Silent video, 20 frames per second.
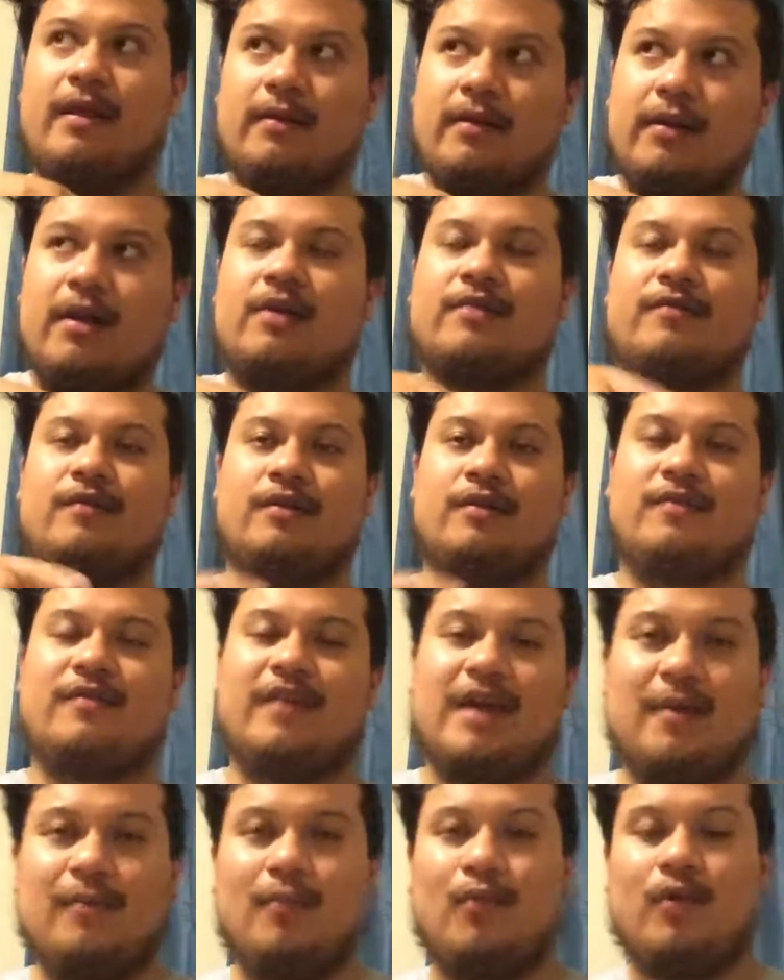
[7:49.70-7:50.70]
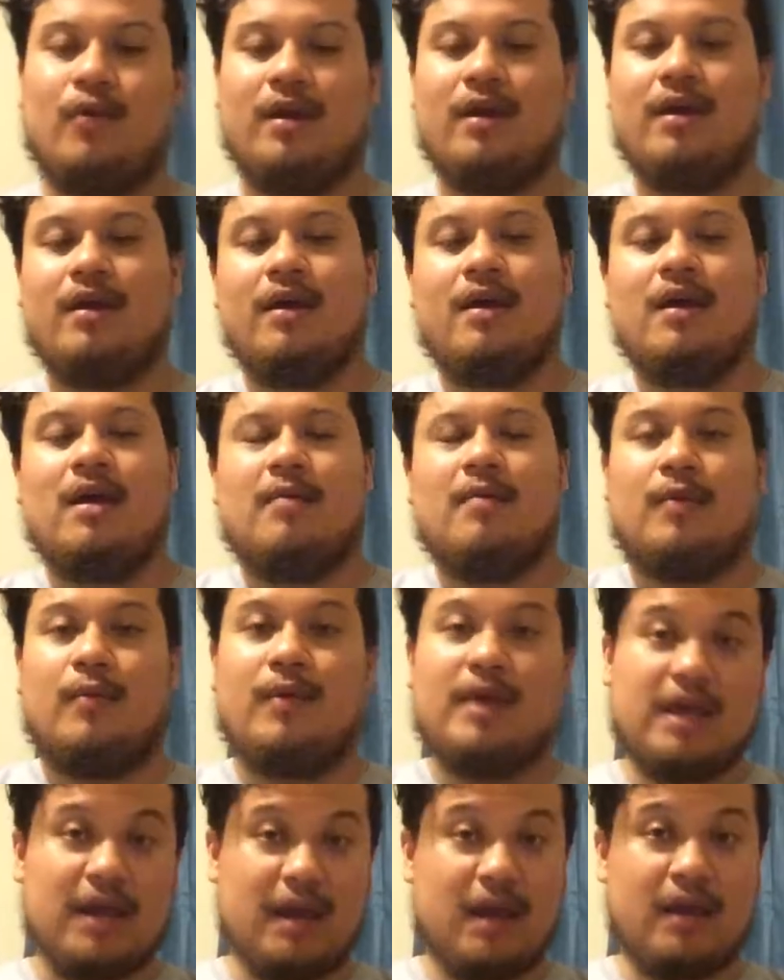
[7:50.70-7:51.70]
Knoxville FanBoy, but we
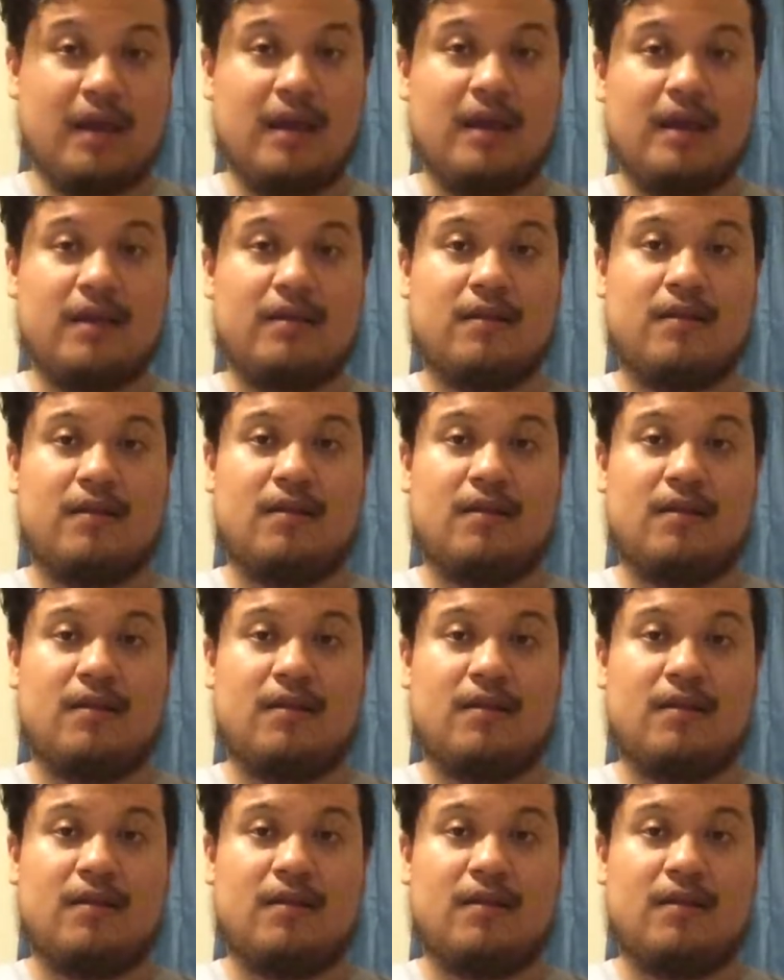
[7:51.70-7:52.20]
couldn't get